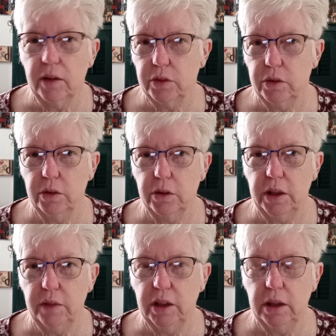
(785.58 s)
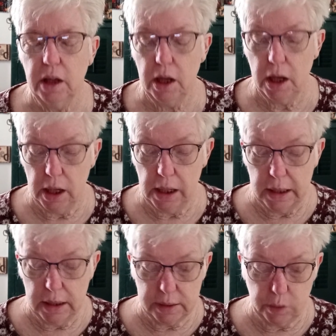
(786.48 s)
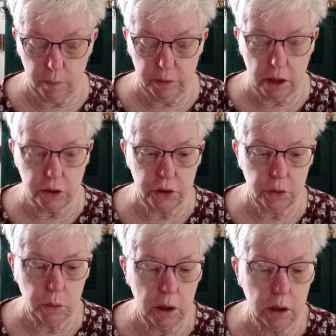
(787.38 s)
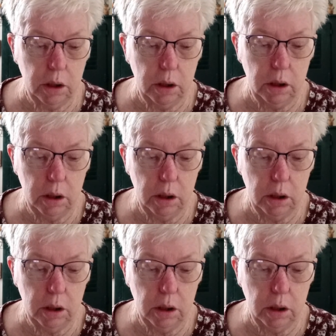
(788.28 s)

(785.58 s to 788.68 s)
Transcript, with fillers: afternoon or evening. So I'm not sure